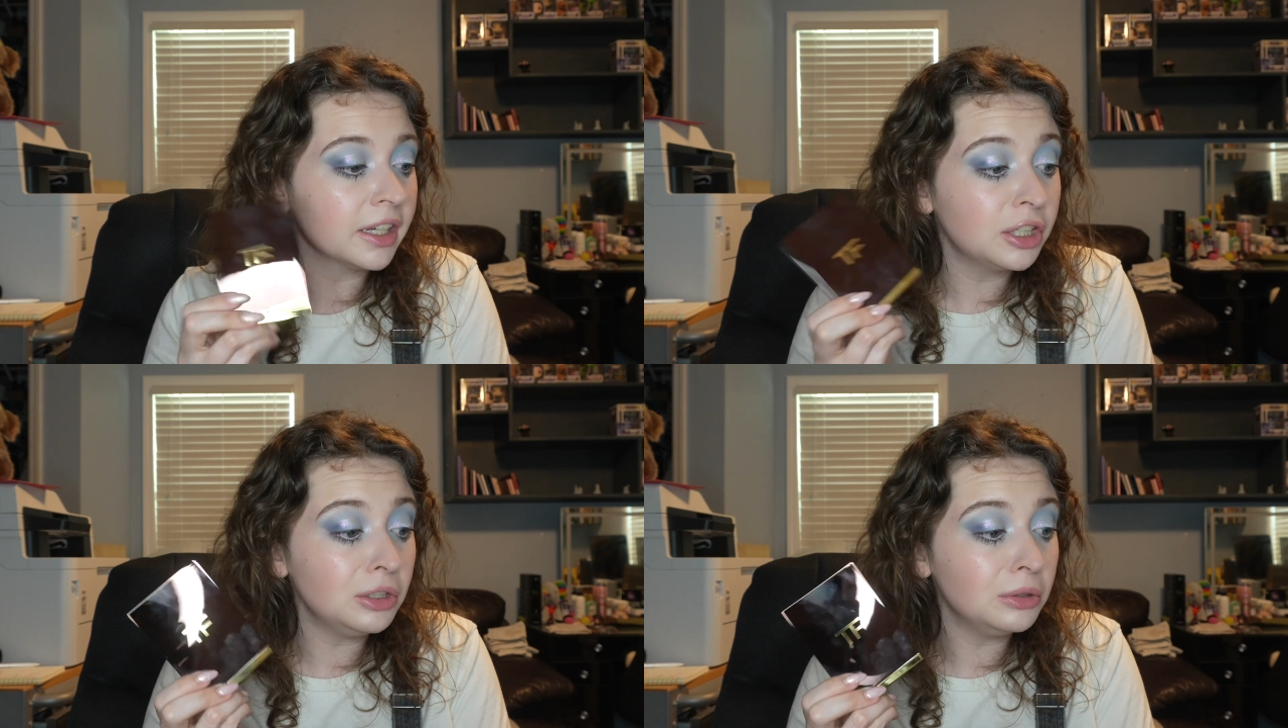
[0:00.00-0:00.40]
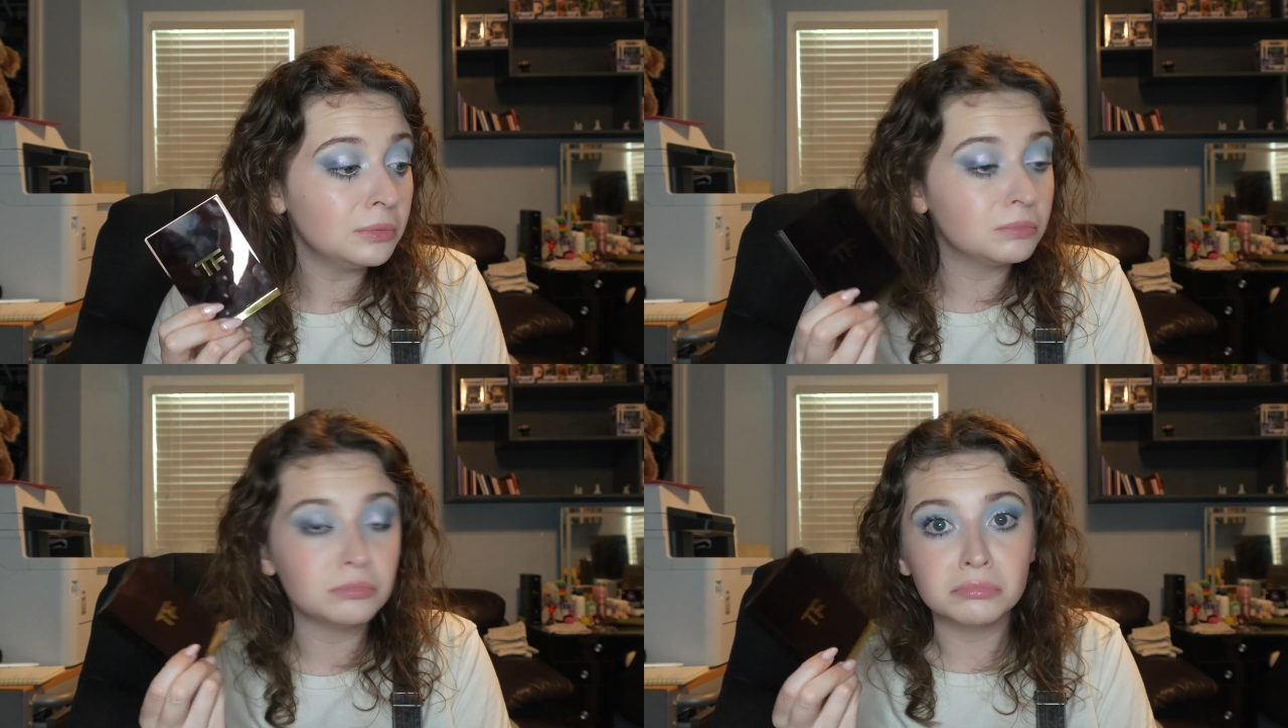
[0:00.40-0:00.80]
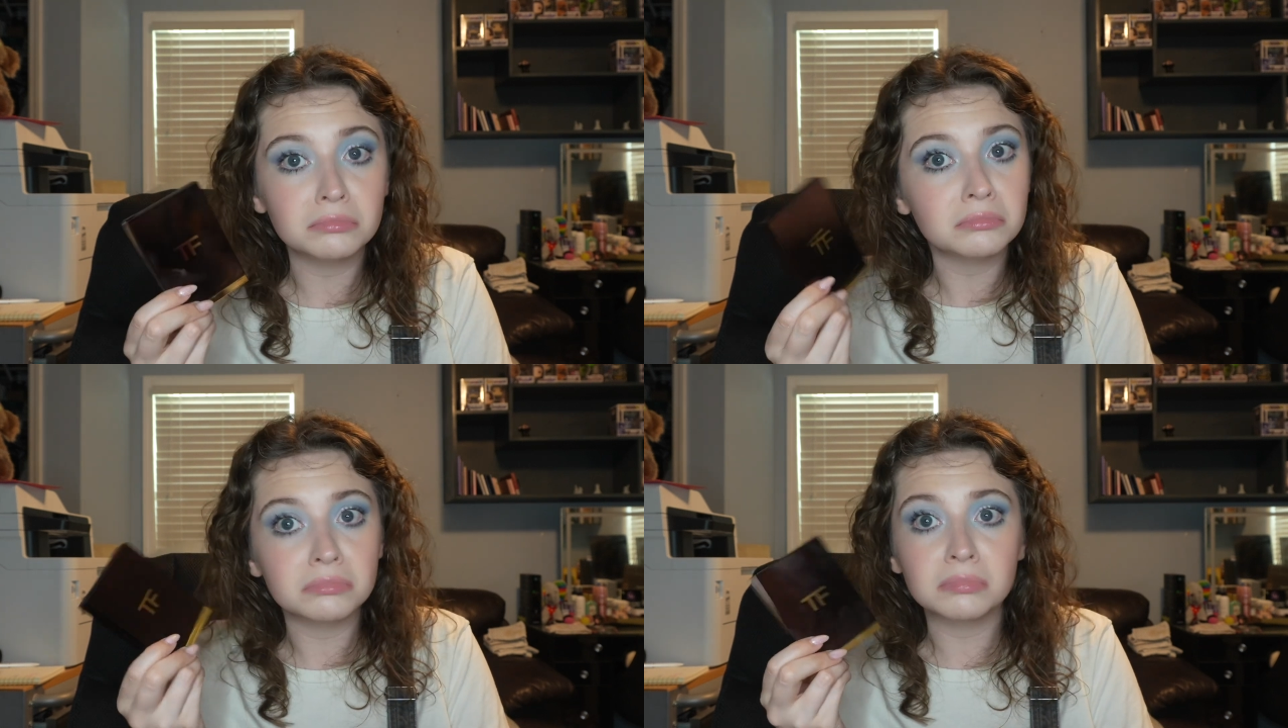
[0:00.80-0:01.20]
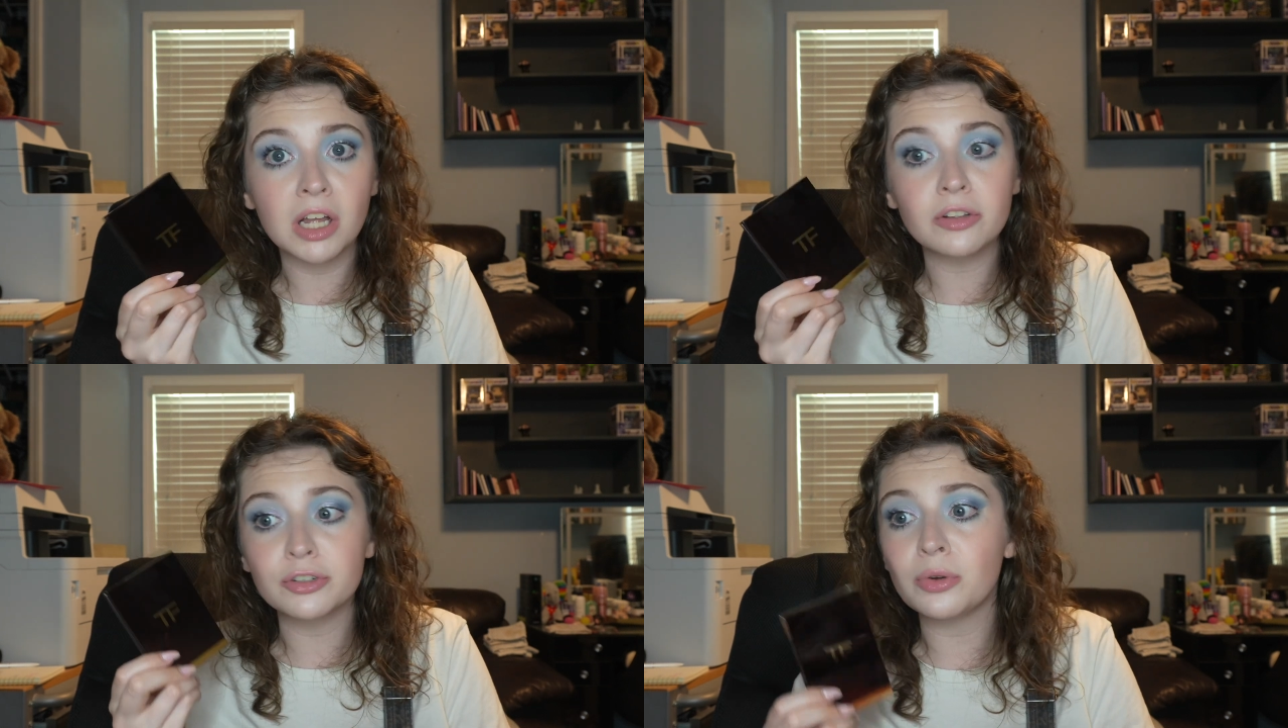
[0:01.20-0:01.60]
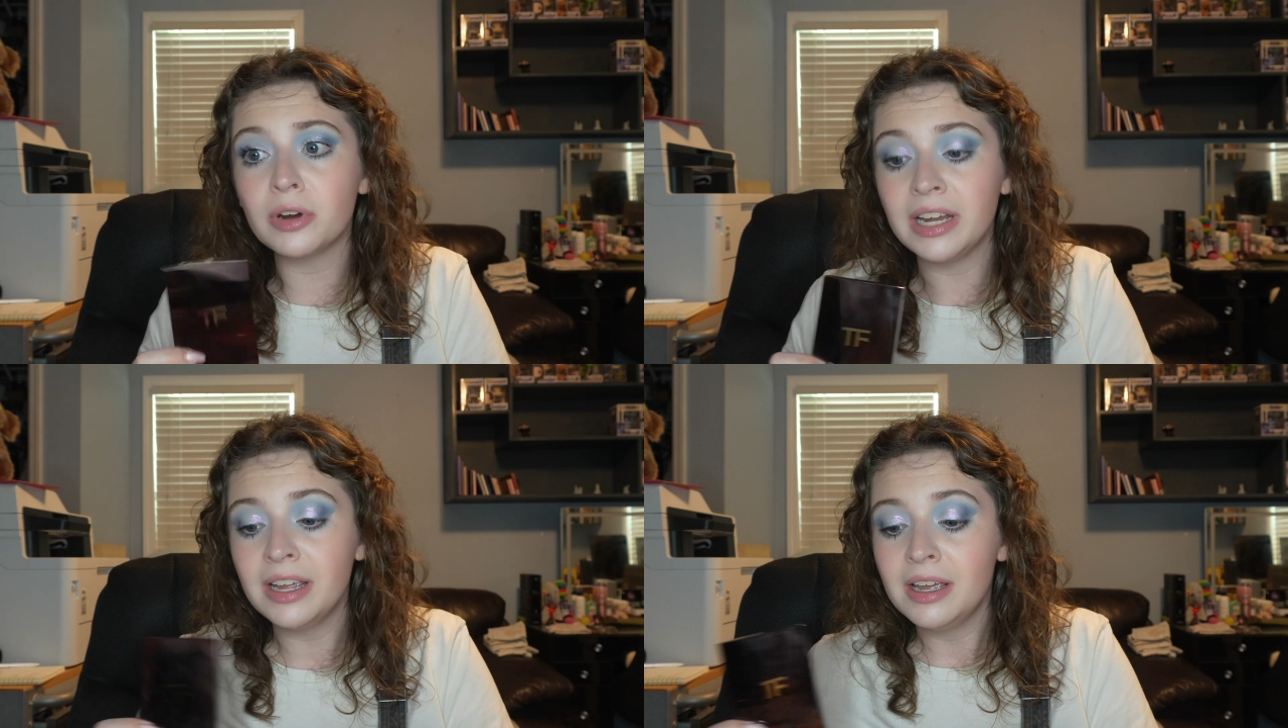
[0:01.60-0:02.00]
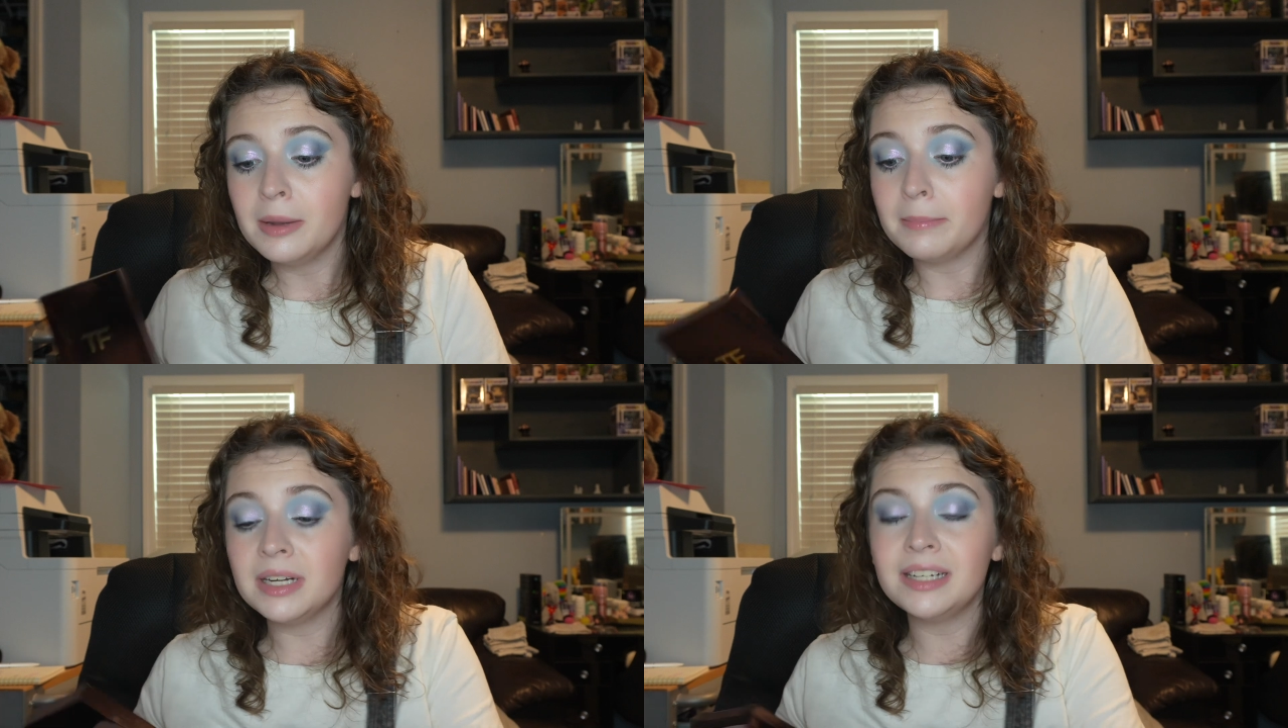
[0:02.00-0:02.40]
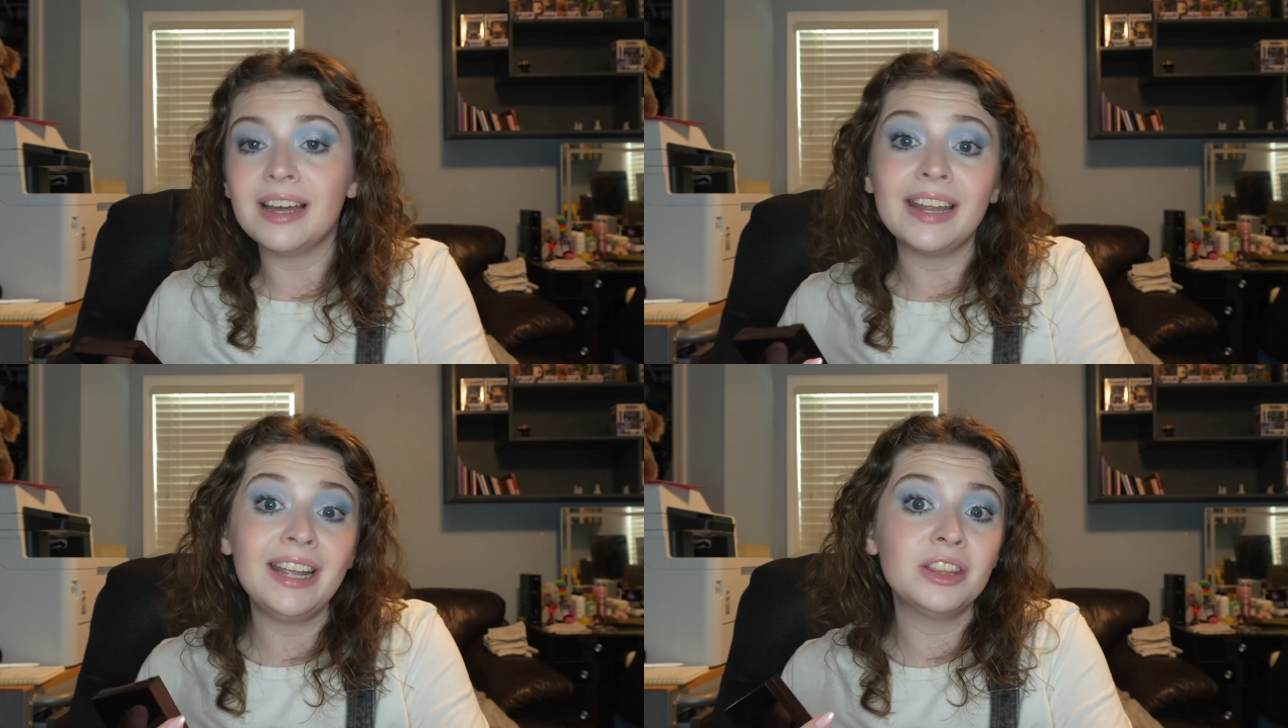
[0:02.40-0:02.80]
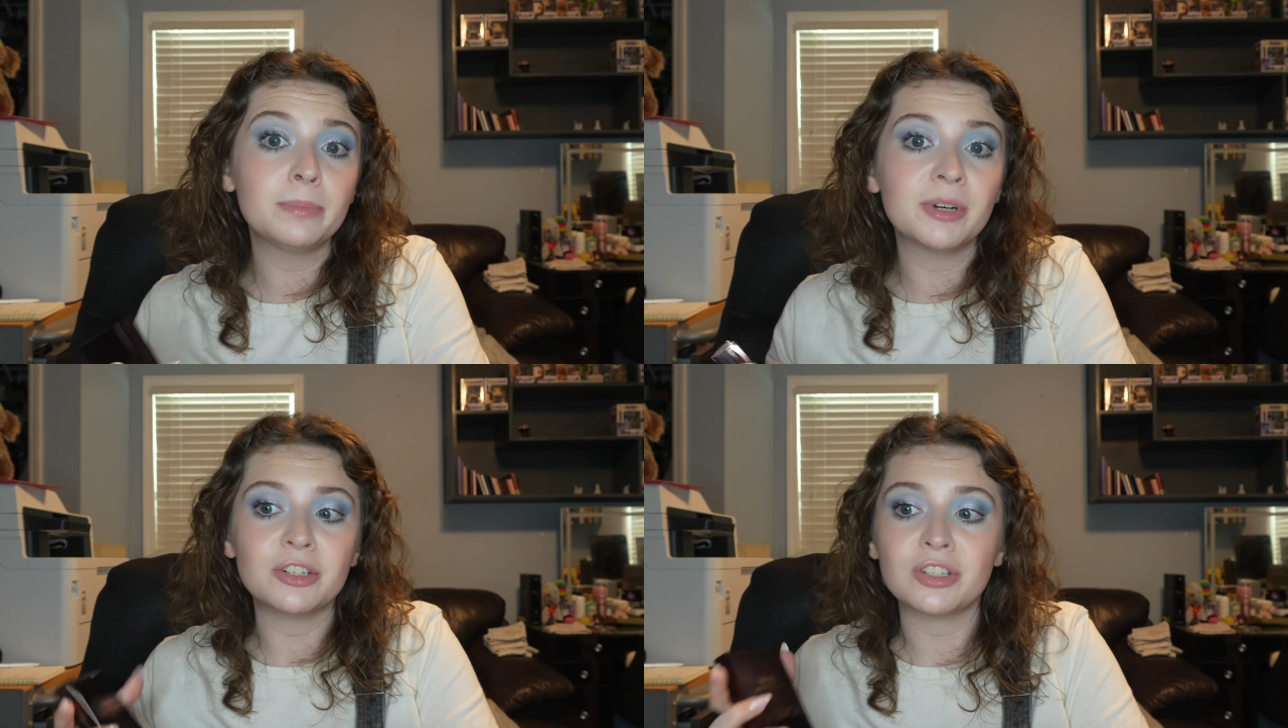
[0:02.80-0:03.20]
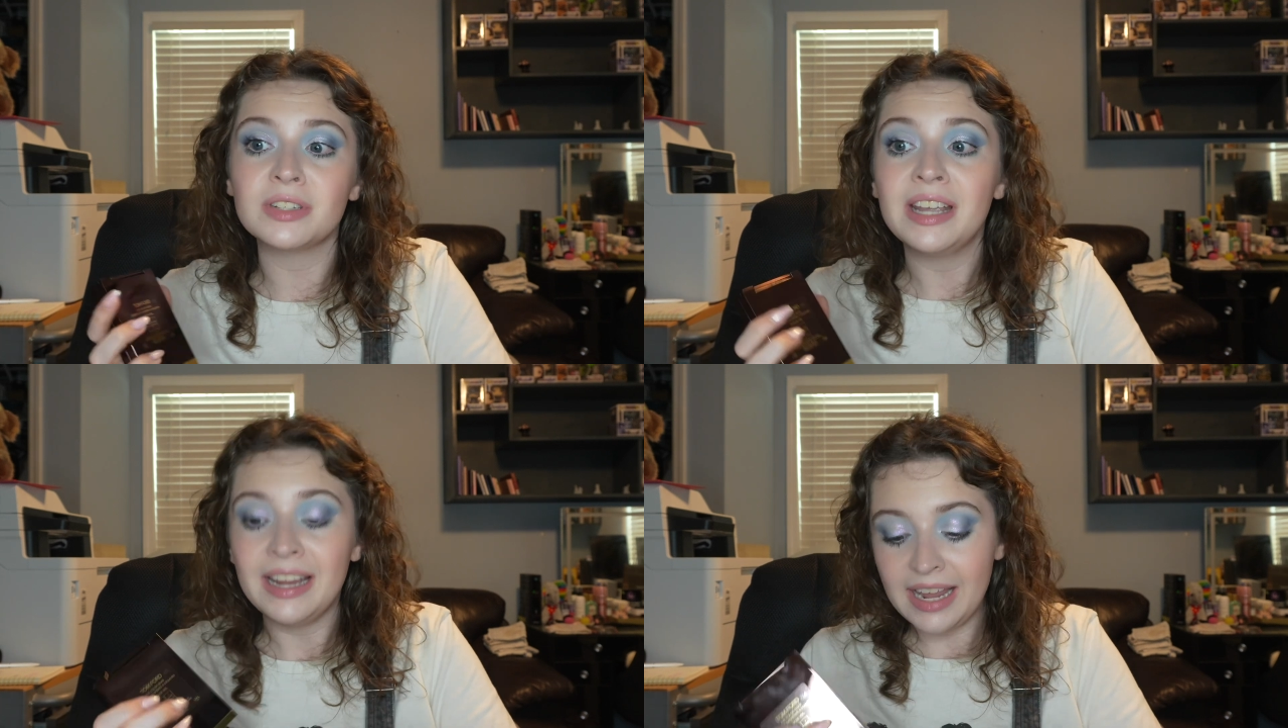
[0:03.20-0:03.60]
Cute color story, but I hate the brushes.